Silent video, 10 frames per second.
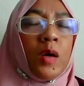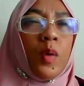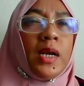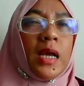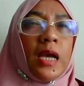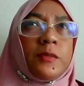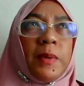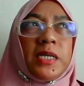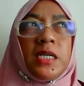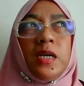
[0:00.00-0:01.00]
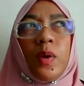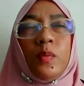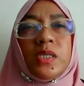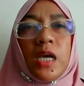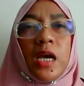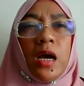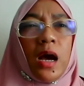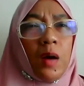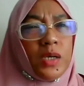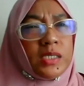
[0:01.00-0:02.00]
when especially when we say
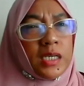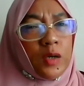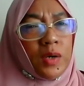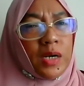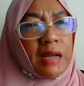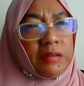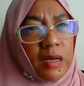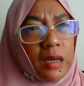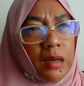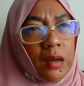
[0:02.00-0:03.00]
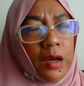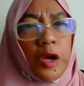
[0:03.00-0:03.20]
are we secular country